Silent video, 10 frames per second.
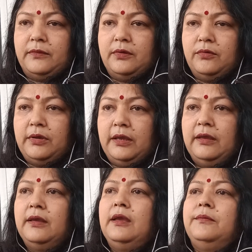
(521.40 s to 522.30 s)
Okay,
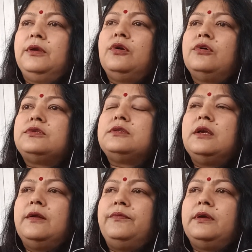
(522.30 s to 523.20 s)
because
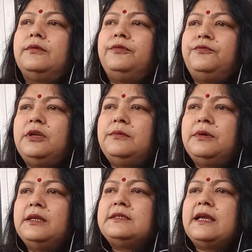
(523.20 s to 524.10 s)
the 15
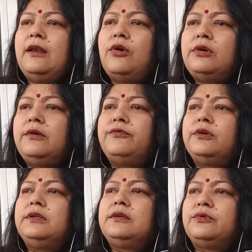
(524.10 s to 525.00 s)
minutes allotted for
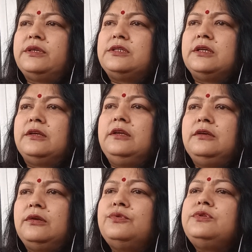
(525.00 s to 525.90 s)
that question
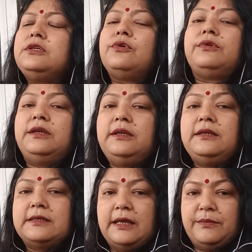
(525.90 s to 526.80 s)
includes your reading
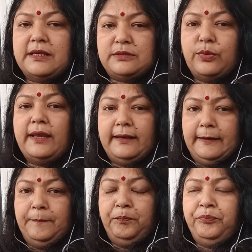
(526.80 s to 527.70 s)
time as well.
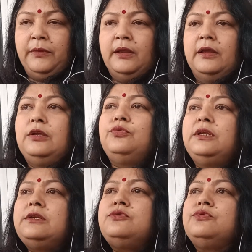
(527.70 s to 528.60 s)
You
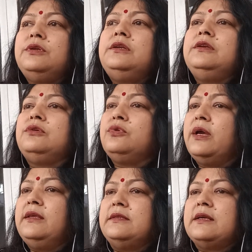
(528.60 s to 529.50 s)
need to read it
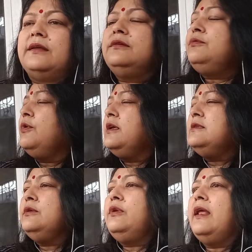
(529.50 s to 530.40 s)
twice, otherwise
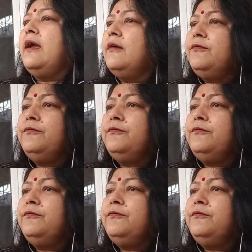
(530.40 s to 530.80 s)
you will have